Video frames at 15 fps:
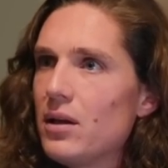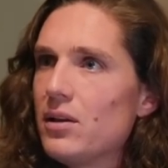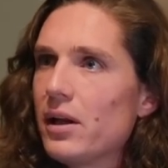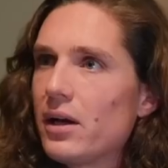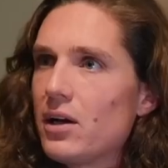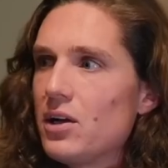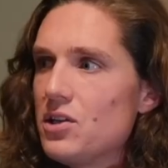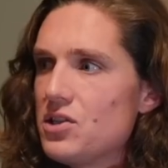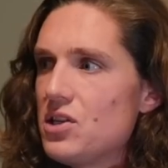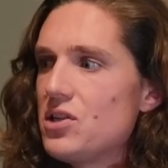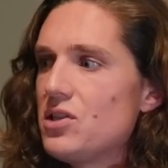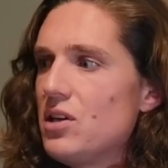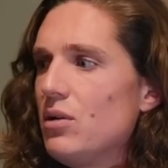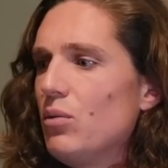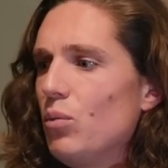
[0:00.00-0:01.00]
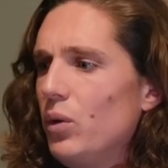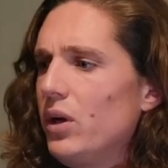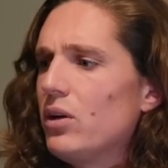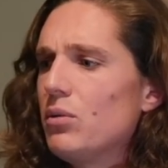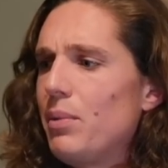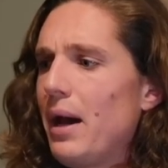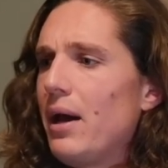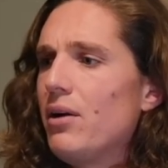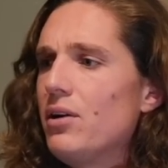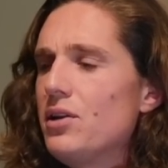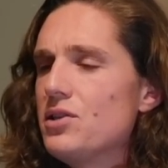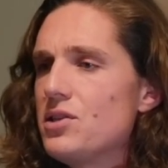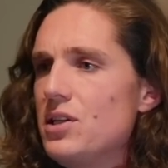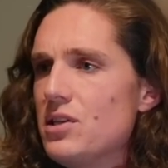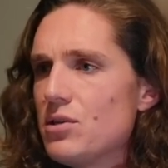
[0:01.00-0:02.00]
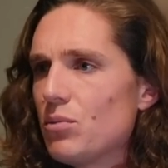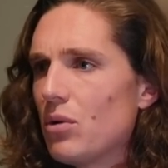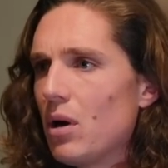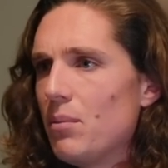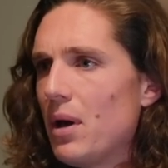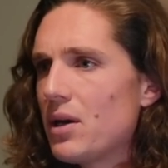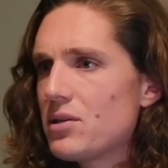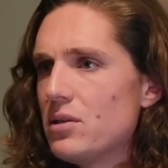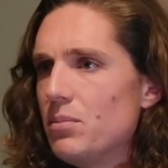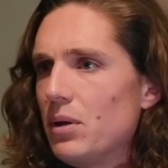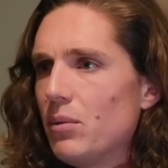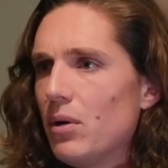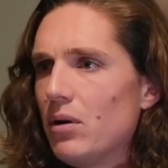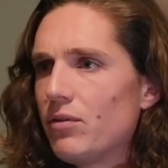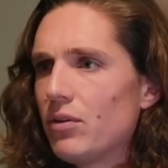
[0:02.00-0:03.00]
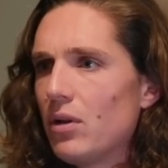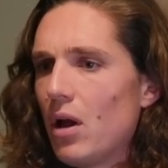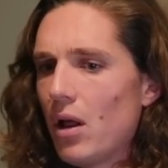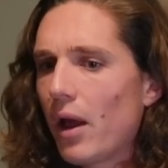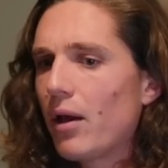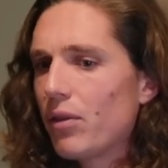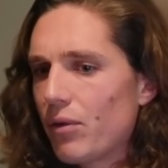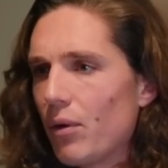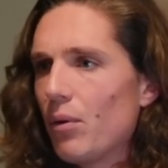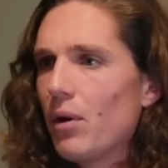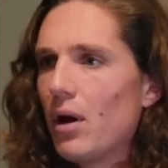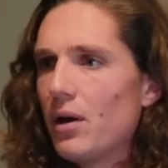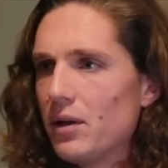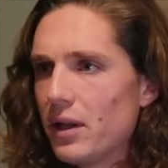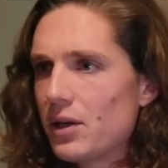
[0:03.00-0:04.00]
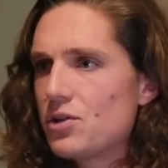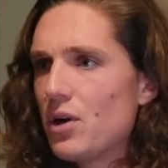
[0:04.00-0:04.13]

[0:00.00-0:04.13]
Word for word: in like a consistent weird pattern in season where I'm not sleeping well, for I'll, like, throw it on and, like,